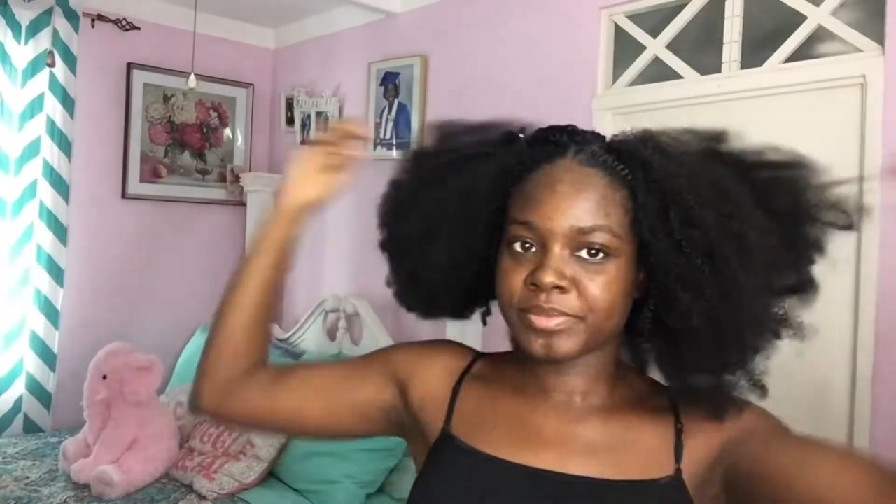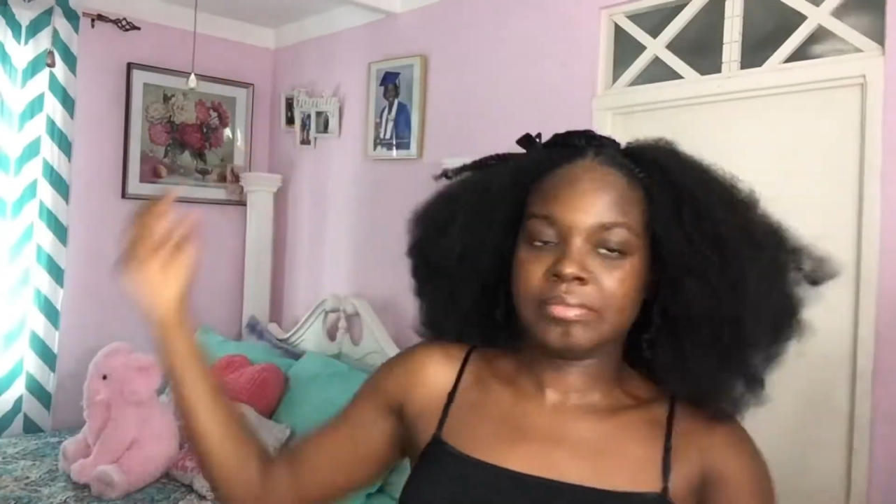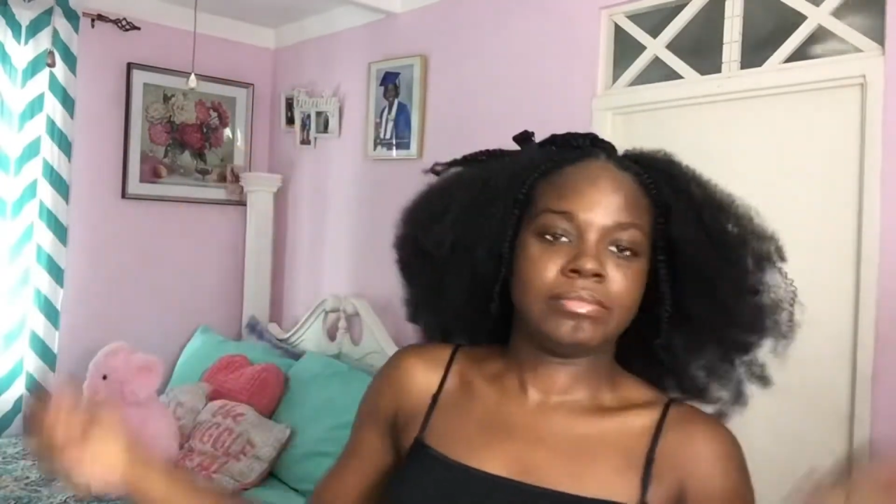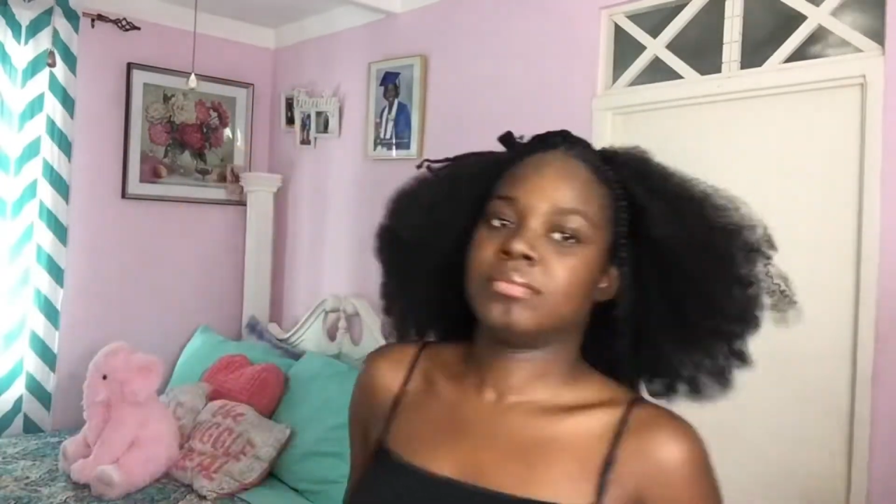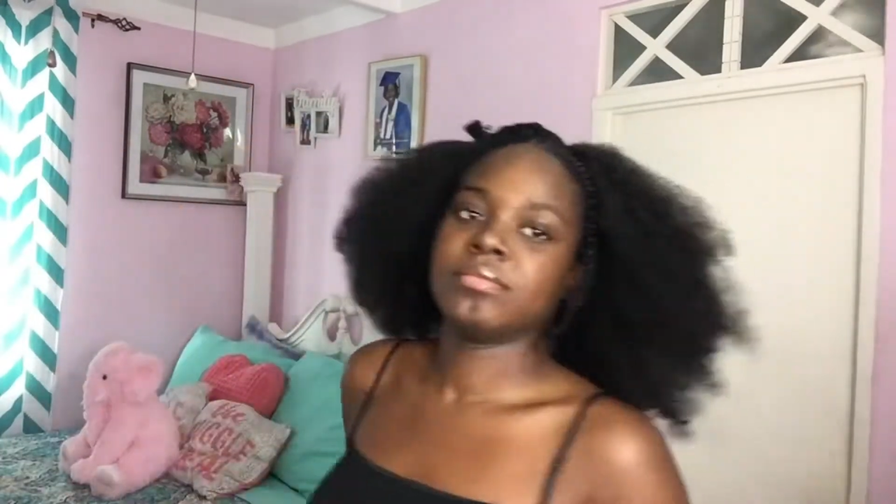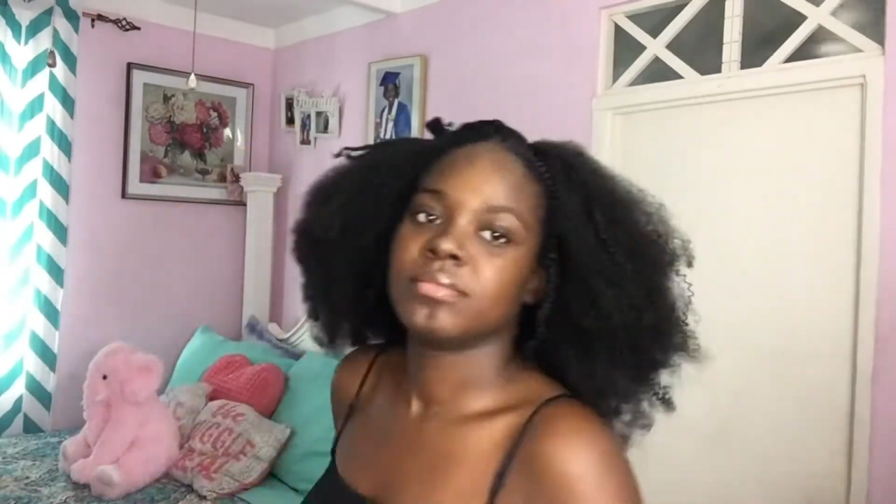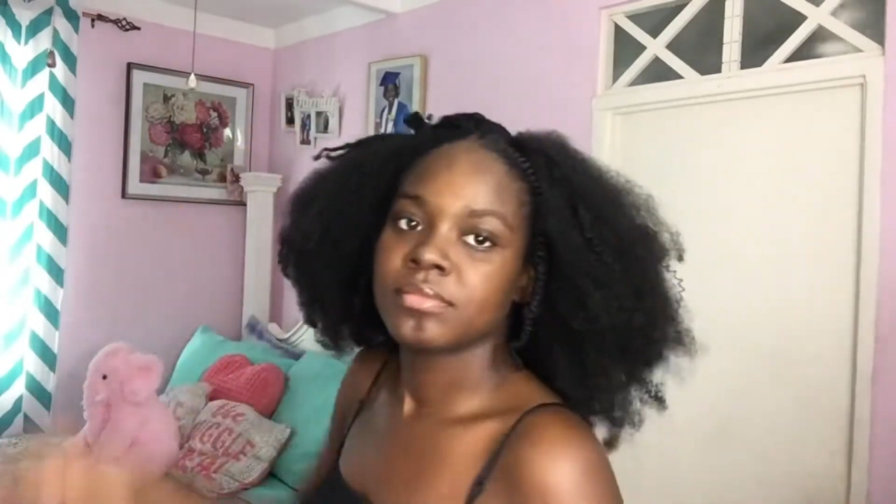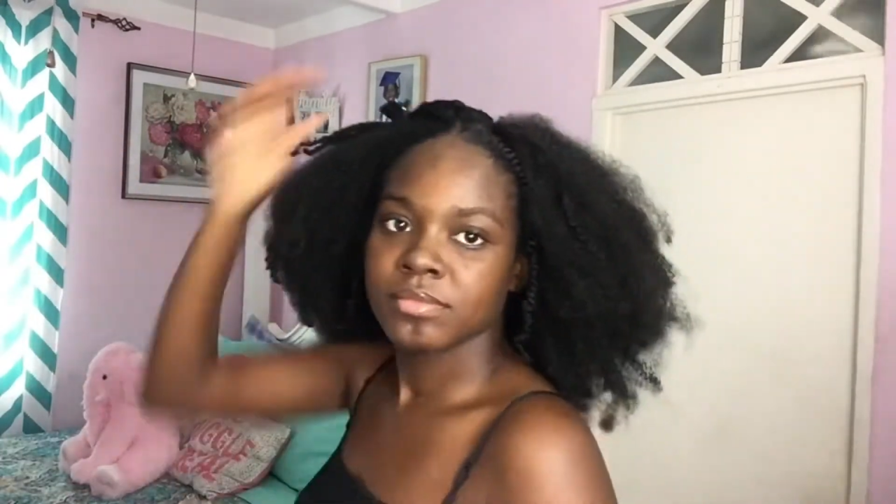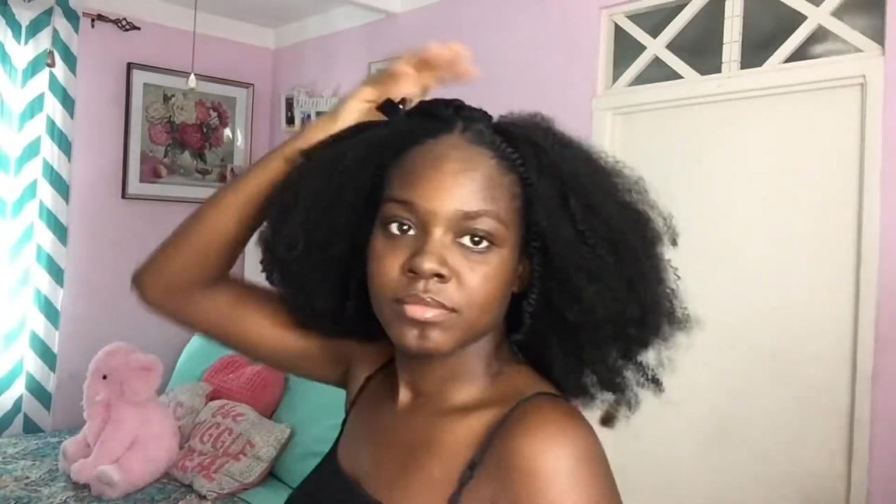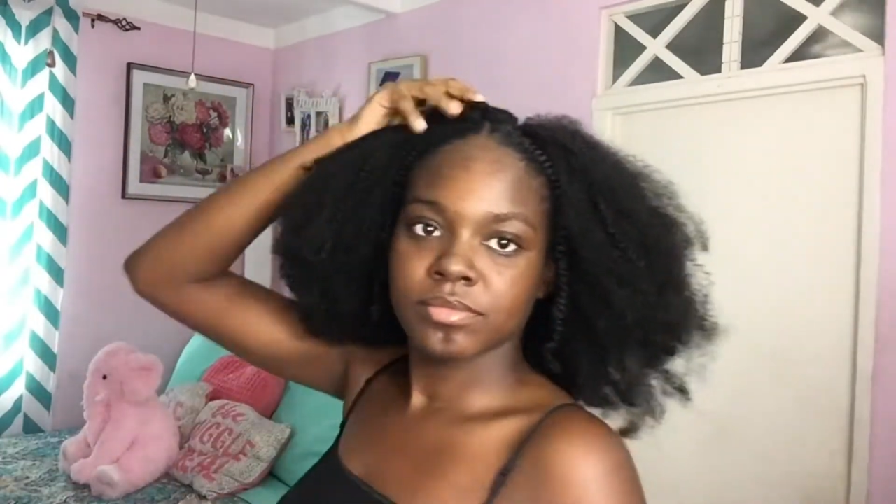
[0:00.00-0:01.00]

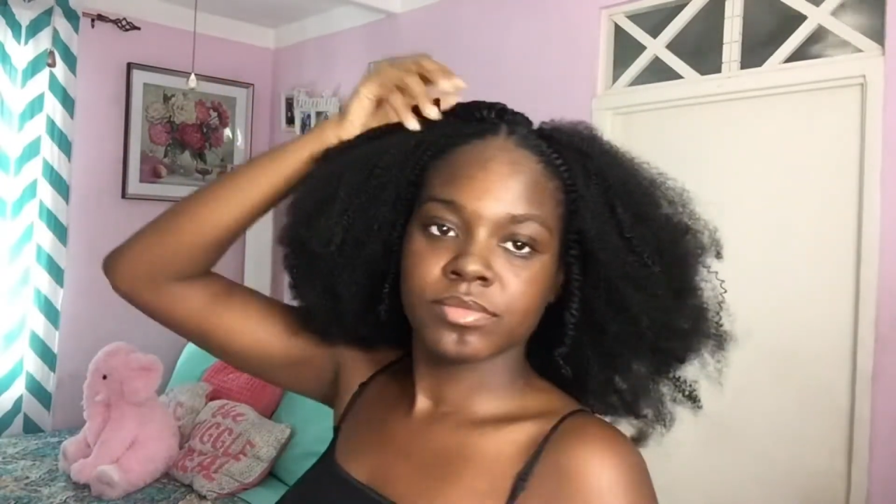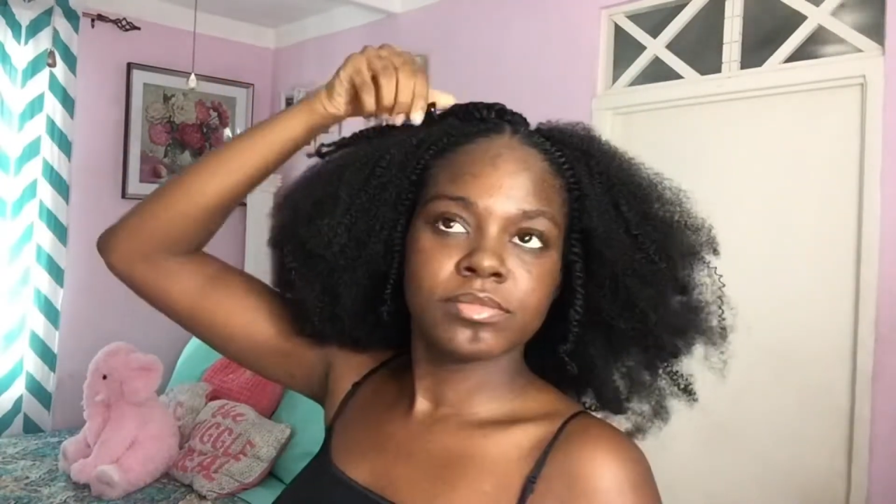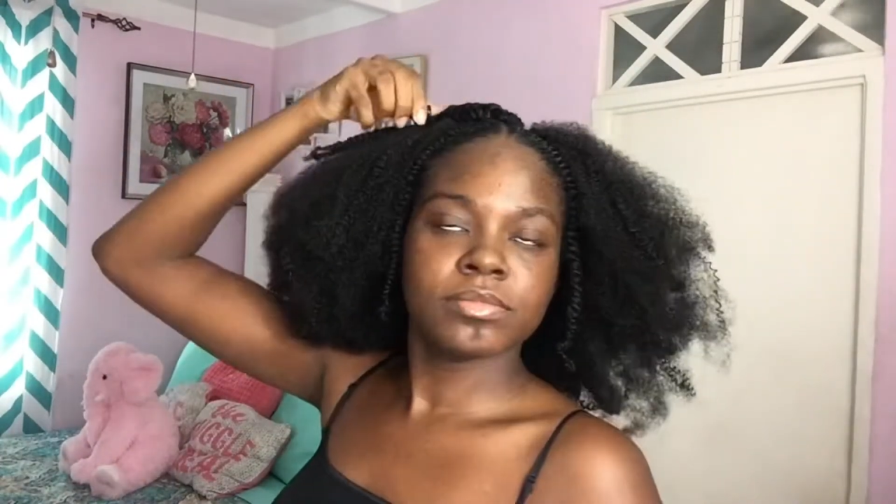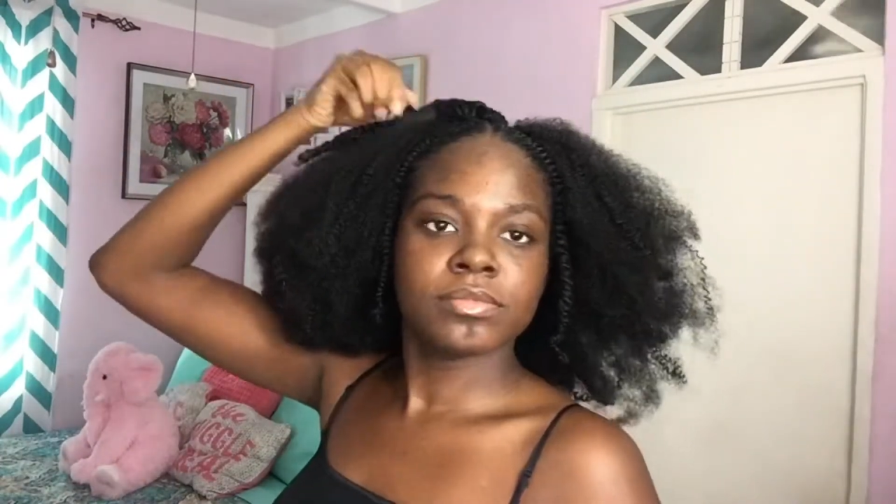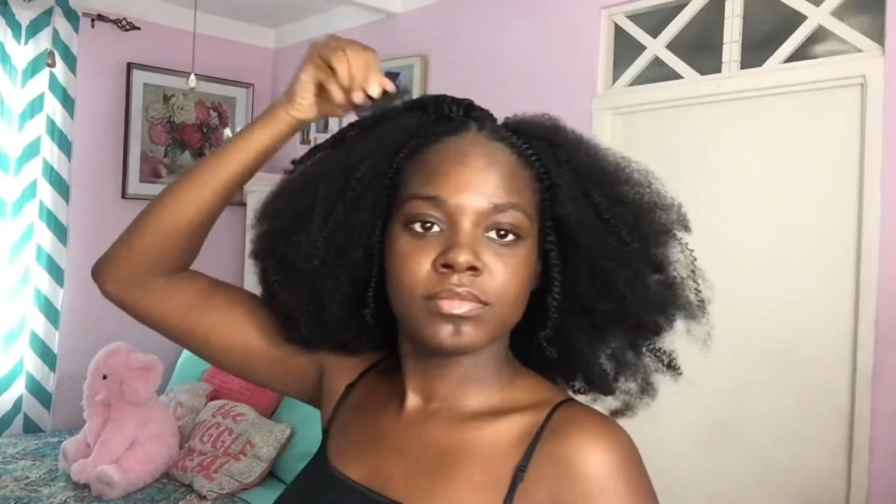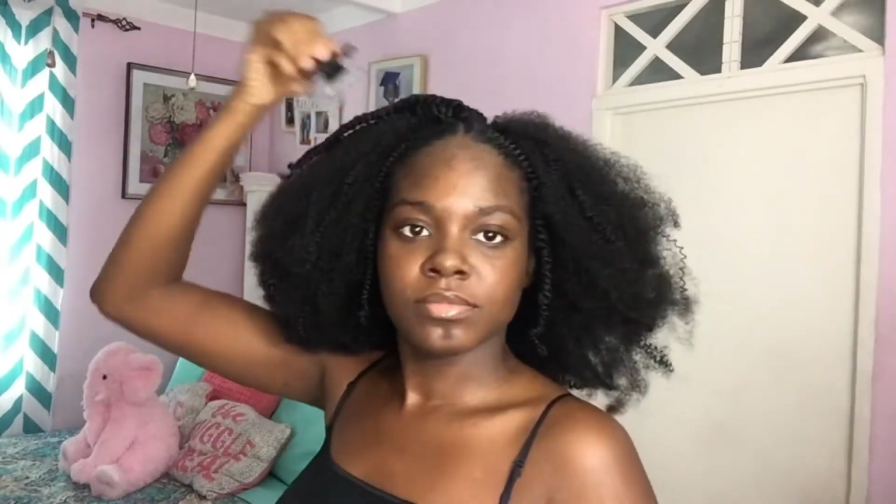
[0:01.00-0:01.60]
unravel the flat twist,